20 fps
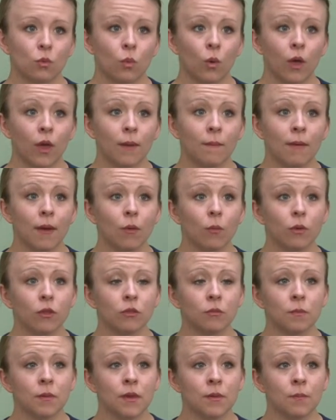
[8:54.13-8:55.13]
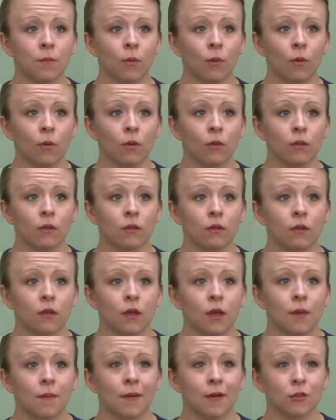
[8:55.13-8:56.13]
Well, I met with people,
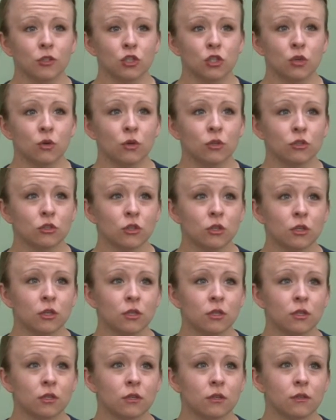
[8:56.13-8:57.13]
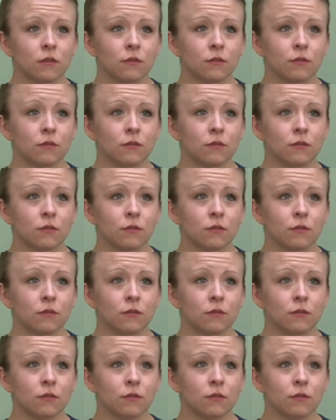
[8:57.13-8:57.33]
about 200.